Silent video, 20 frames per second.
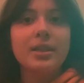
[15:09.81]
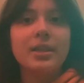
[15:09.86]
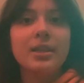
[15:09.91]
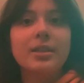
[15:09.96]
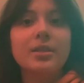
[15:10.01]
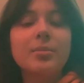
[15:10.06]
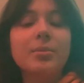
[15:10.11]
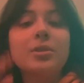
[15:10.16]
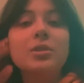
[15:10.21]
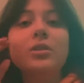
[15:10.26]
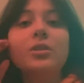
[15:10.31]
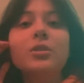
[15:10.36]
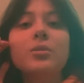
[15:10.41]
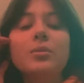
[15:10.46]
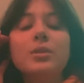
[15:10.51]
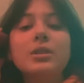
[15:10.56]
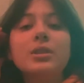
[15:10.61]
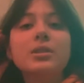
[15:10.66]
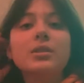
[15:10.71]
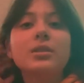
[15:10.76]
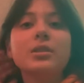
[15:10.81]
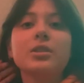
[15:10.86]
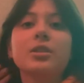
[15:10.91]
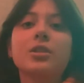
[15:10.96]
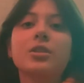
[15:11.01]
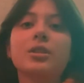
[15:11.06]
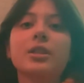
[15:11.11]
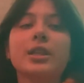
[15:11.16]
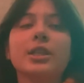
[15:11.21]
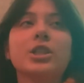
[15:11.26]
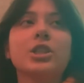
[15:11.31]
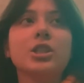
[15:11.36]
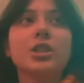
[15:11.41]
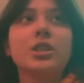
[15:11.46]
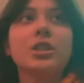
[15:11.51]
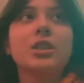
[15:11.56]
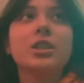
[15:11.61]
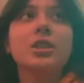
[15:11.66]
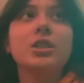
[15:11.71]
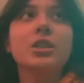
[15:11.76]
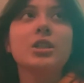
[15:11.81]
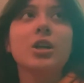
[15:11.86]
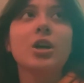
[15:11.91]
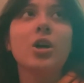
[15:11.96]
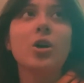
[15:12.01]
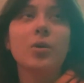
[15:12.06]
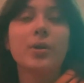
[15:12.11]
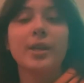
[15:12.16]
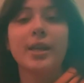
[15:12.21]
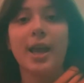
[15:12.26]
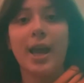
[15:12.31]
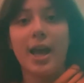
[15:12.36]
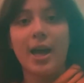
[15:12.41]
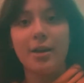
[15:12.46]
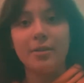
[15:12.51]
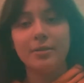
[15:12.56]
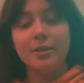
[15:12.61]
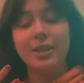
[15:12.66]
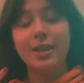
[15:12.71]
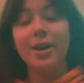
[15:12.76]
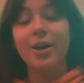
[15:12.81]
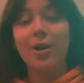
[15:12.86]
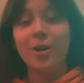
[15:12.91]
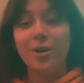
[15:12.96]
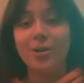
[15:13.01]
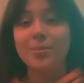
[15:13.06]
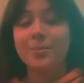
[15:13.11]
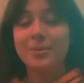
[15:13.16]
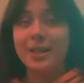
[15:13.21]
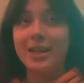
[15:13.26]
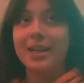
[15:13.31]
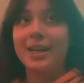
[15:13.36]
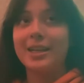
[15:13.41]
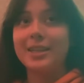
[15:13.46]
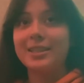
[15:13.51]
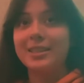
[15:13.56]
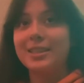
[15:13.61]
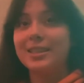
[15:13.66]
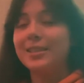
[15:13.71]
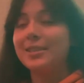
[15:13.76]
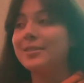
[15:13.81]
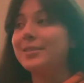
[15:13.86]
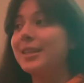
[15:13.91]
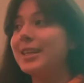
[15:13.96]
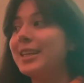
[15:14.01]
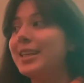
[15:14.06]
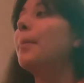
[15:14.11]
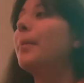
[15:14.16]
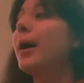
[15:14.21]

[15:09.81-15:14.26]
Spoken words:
It's supposed to do with circulation. So yeah, I really hope that I did it right.